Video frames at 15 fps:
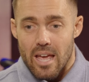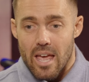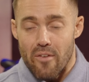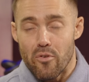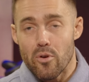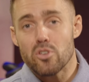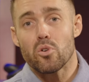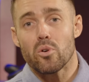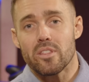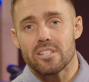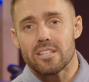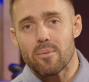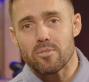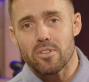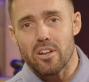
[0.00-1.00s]
If you enjoyed this
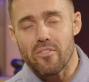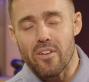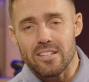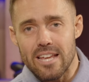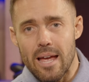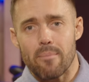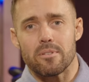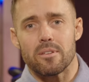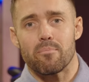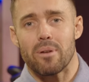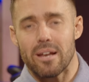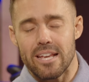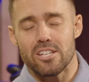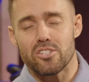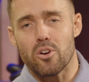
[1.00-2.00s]
episode of Untapped,
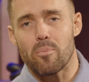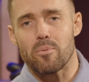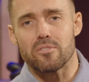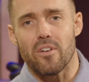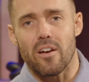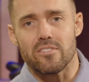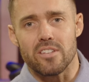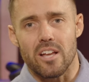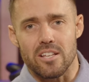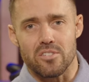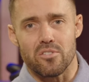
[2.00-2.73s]
please drop us 5 stars